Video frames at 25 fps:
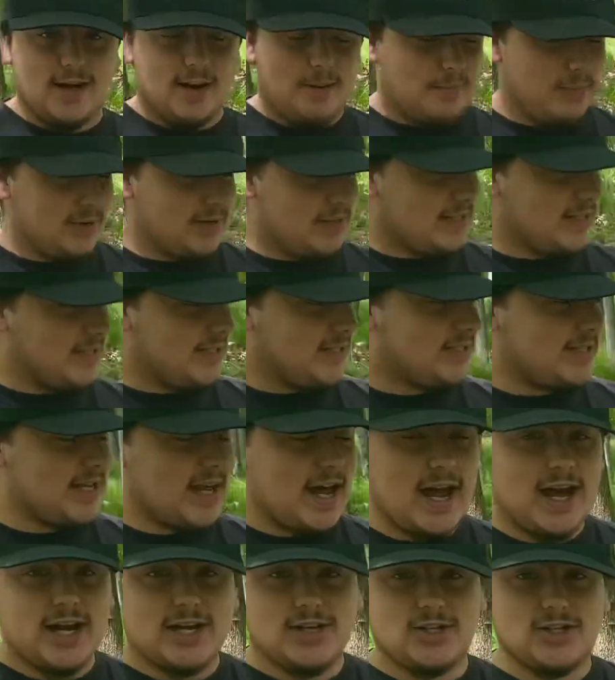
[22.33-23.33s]
But this
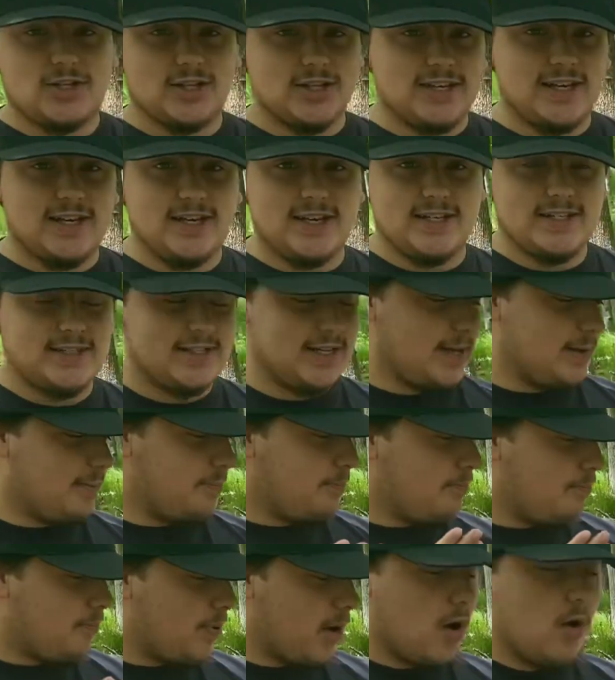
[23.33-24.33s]
actually is a
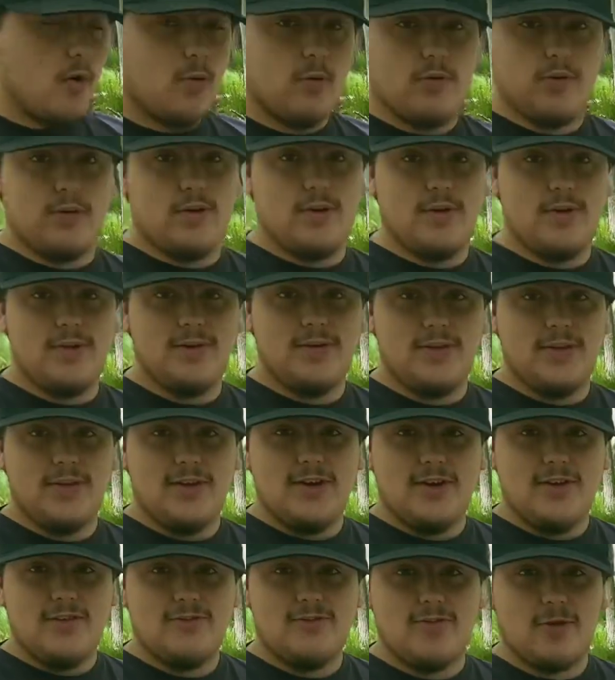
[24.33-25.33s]
bone
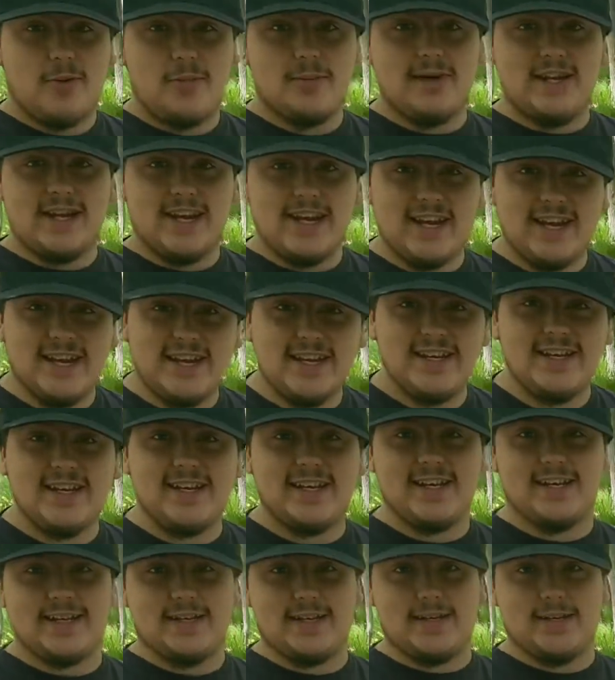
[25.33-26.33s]
from an
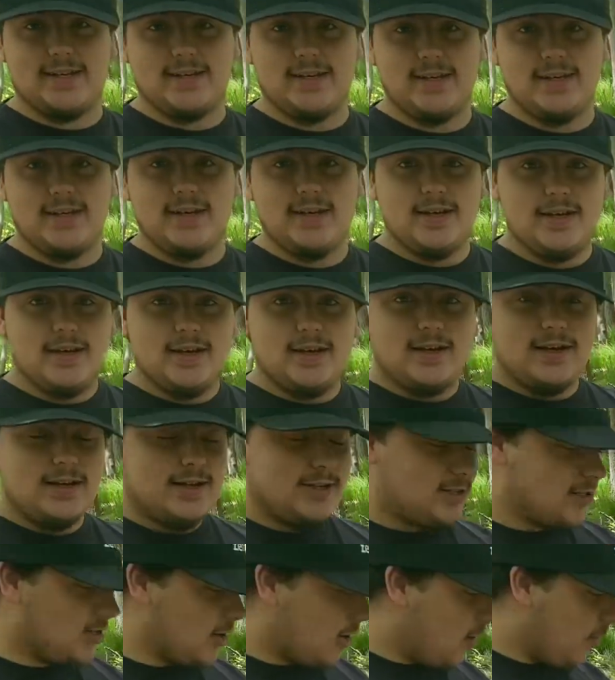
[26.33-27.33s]
Indian.
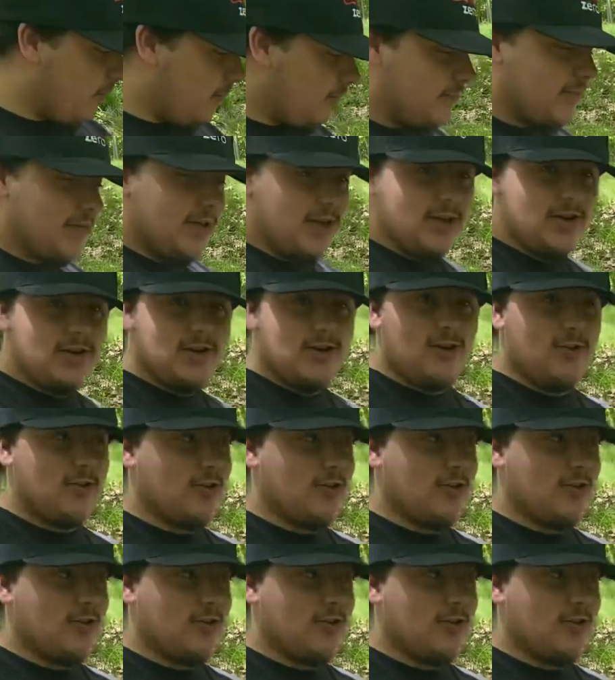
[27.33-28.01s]
So, you know, a